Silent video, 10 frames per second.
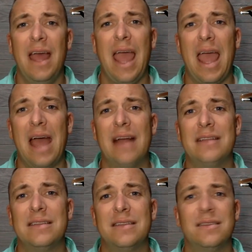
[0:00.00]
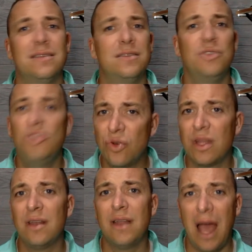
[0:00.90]
and you
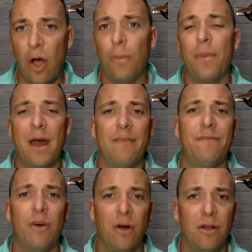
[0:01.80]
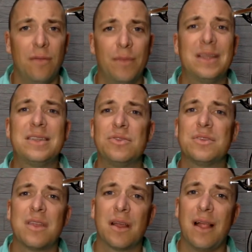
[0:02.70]
can help that fall. Because here's
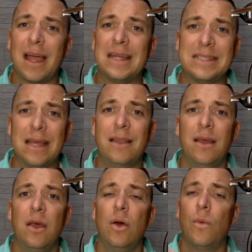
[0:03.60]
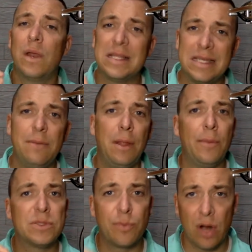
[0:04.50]
the thing, like I said, when it's in
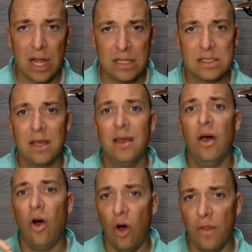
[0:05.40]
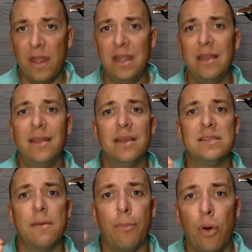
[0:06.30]
people's brains, all they need
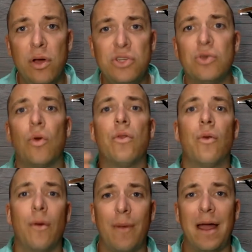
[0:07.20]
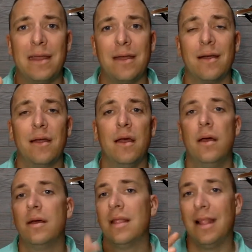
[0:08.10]
is the push or the reminder.
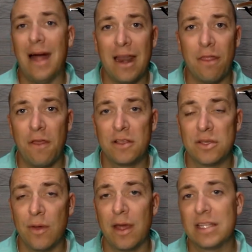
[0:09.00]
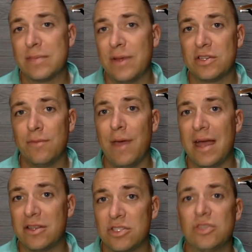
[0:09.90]
A lot of things going on, especially
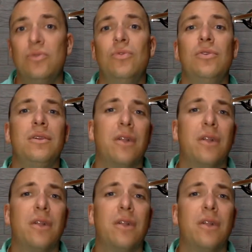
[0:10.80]
back to school